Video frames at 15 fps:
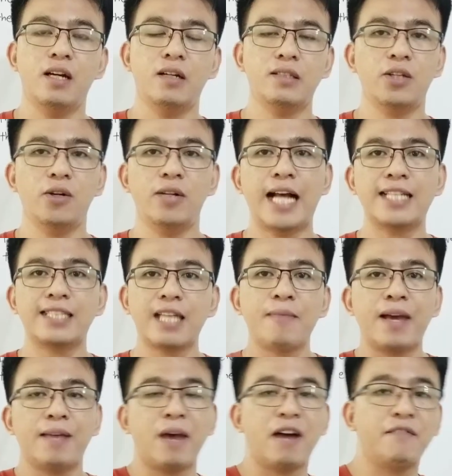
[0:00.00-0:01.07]
So last time
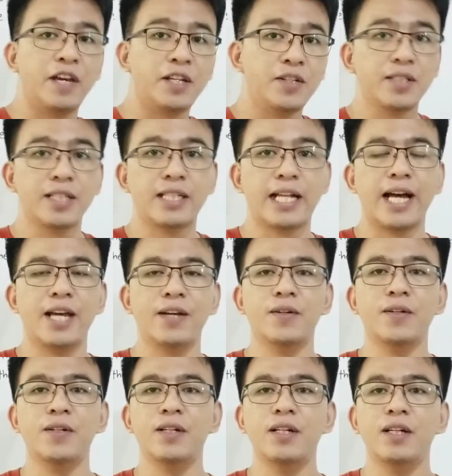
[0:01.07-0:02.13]
may mga videos na
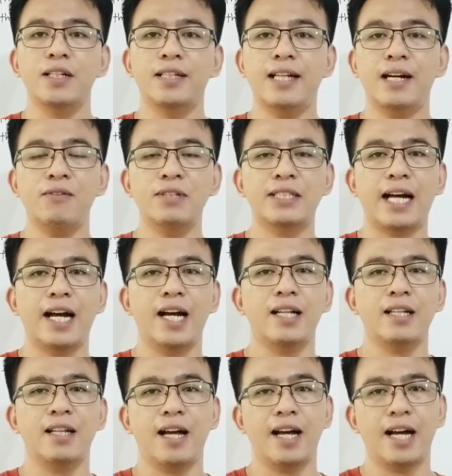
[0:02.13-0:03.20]
tayo na kung
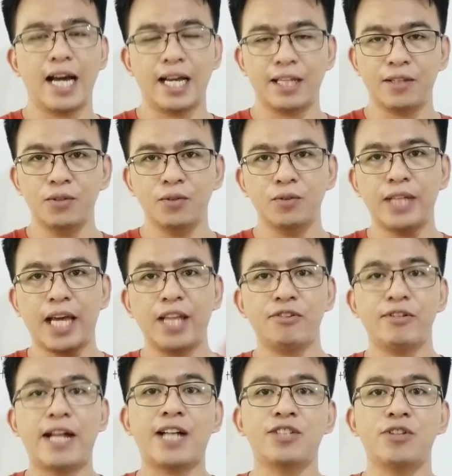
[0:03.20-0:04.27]
saan I do the
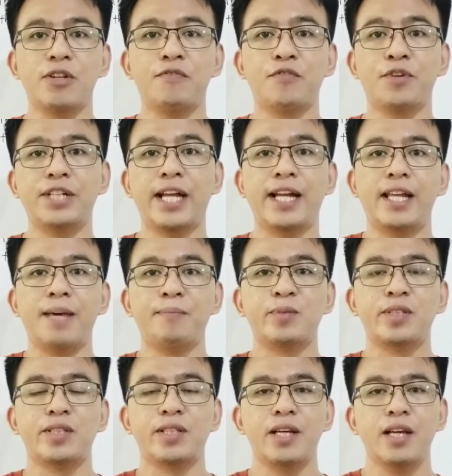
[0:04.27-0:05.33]
introduction for the
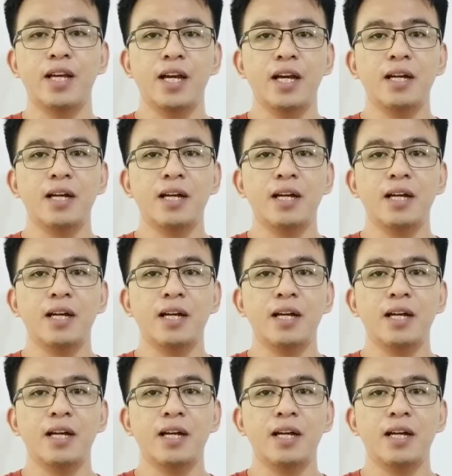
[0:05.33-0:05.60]
ellipse,